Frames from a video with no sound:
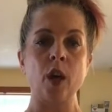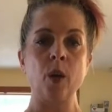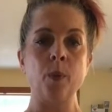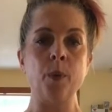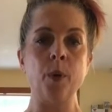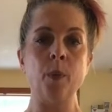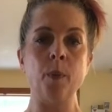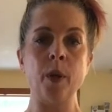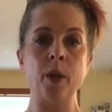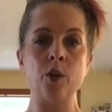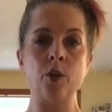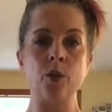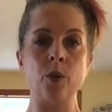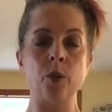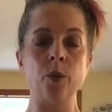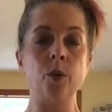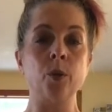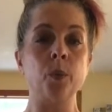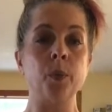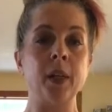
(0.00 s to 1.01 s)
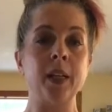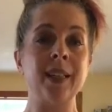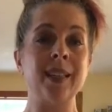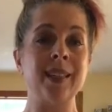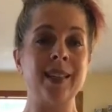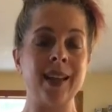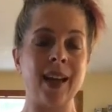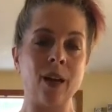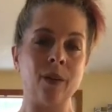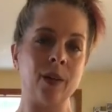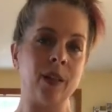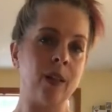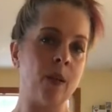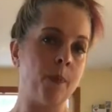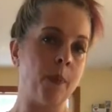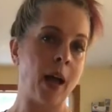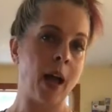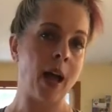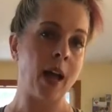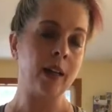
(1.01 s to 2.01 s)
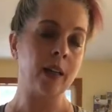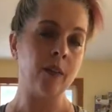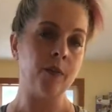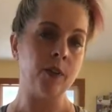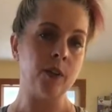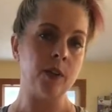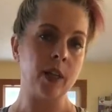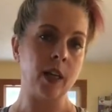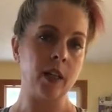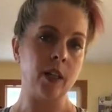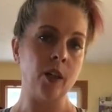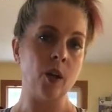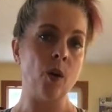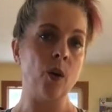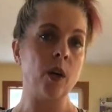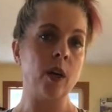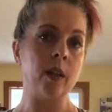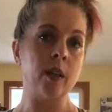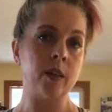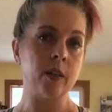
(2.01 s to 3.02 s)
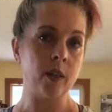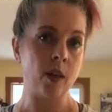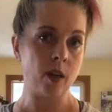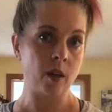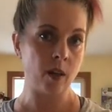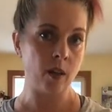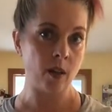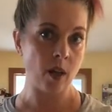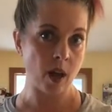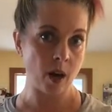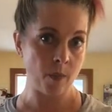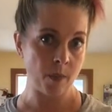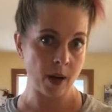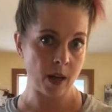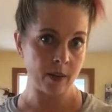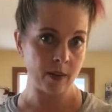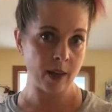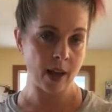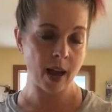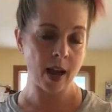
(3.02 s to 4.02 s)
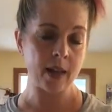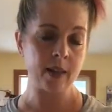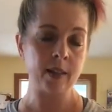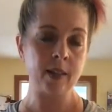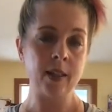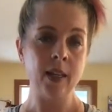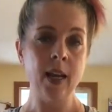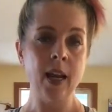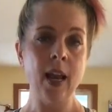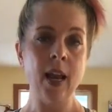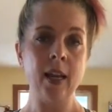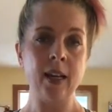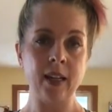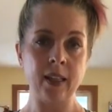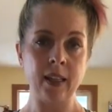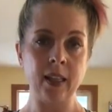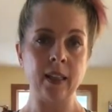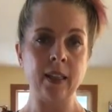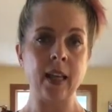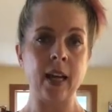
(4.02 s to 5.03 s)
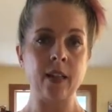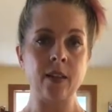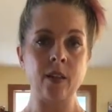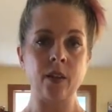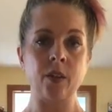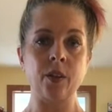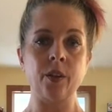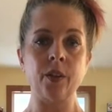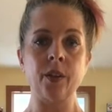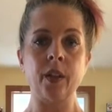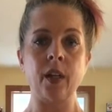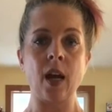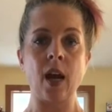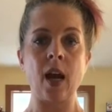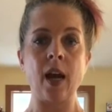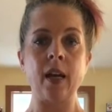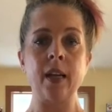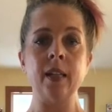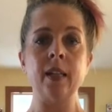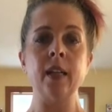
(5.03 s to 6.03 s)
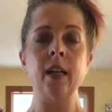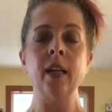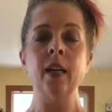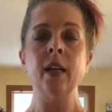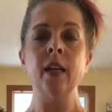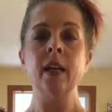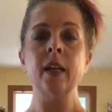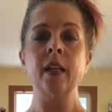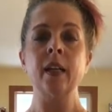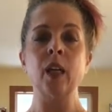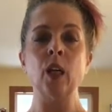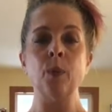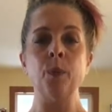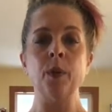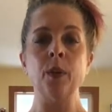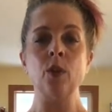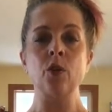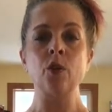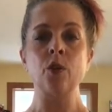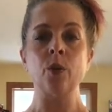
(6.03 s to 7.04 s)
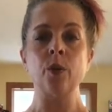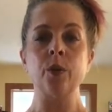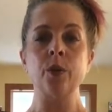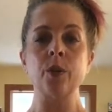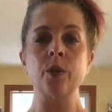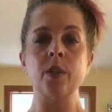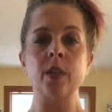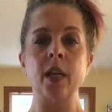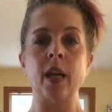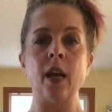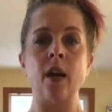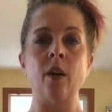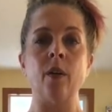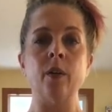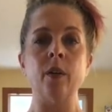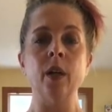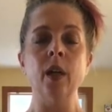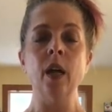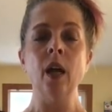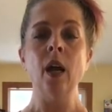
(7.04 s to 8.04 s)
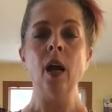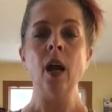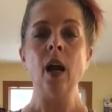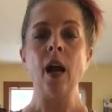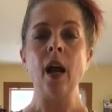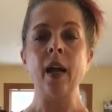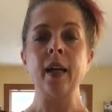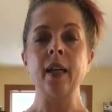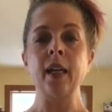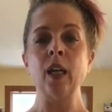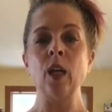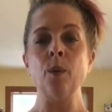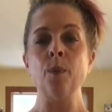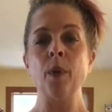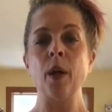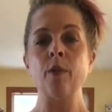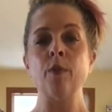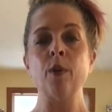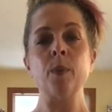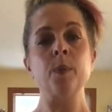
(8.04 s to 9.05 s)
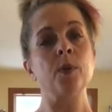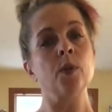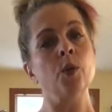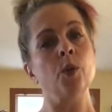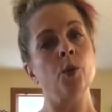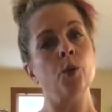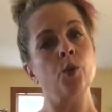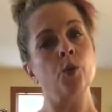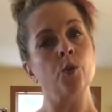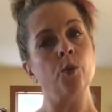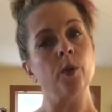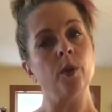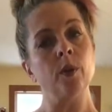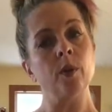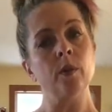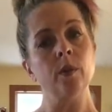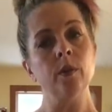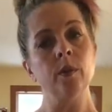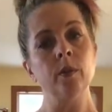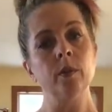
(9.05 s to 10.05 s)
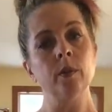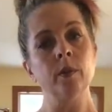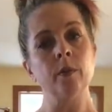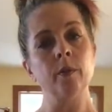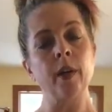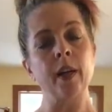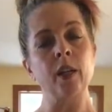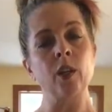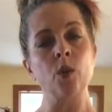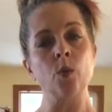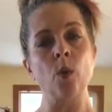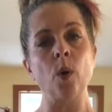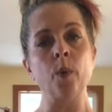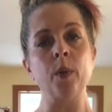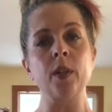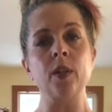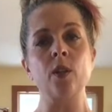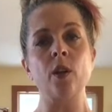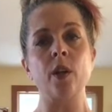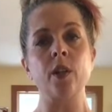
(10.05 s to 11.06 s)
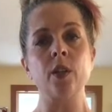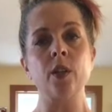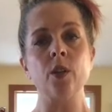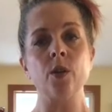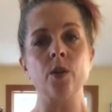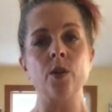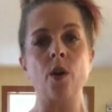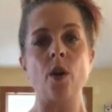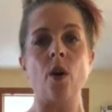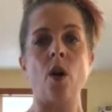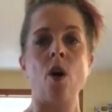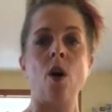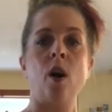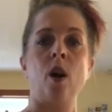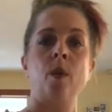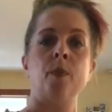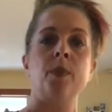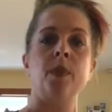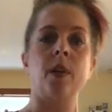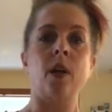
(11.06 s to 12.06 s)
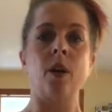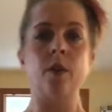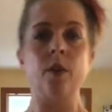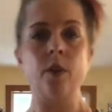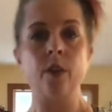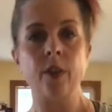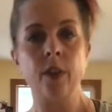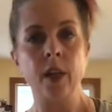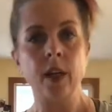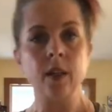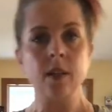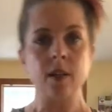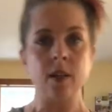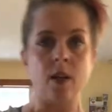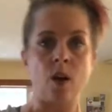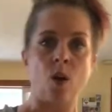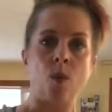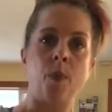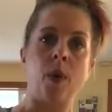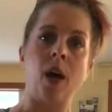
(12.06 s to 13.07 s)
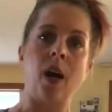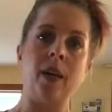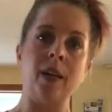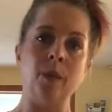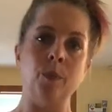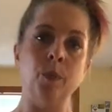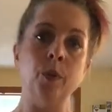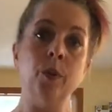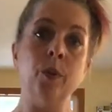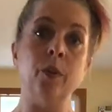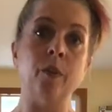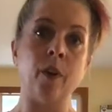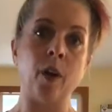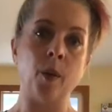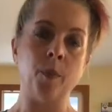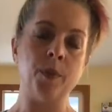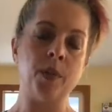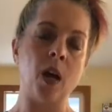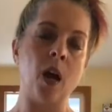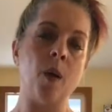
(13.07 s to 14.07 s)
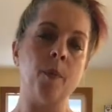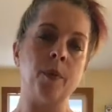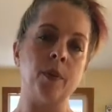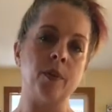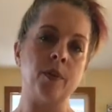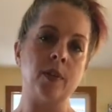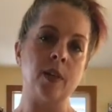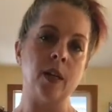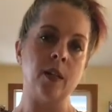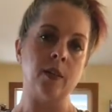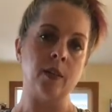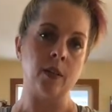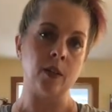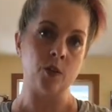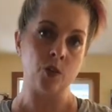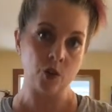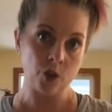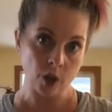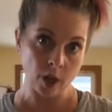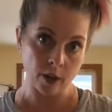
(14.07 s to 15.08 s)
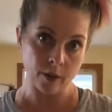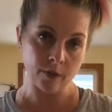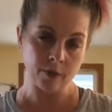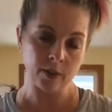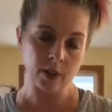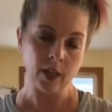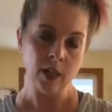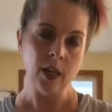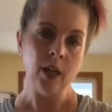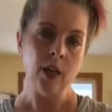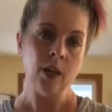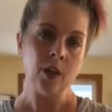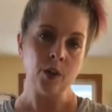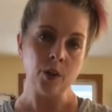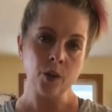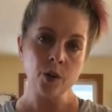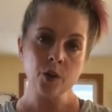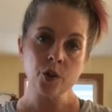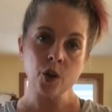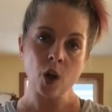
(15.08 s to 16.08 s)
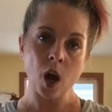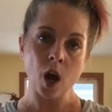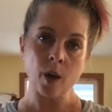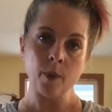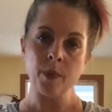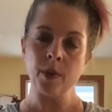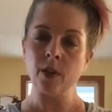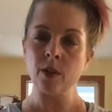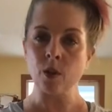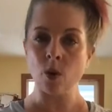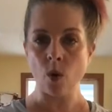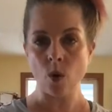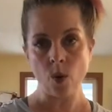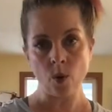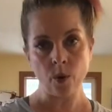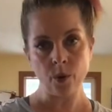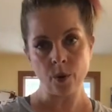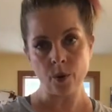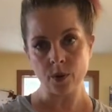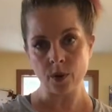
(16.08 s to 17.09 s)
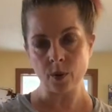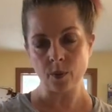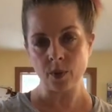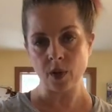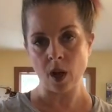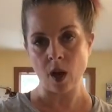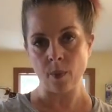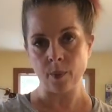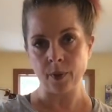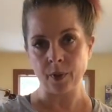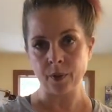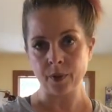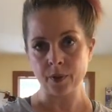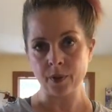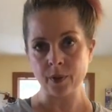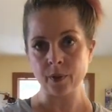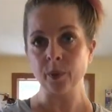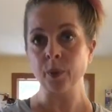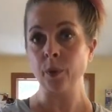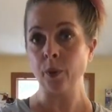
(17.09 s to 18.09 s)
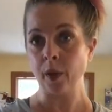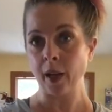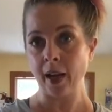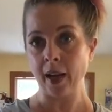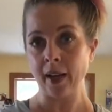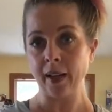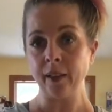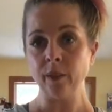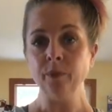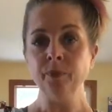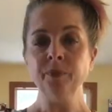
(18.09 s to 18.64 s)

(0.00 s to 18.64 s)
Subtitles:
to put my shoulder blades down in the back. If you take yoga, they talk a lot about that. And I think that's a good guide. Keeping the shoulders down. I keep my ribs neutral, right? Because when we start to use our arms, other things in our body move. Our abdominals tend to shift. Your job is to hold those abdominals, okay?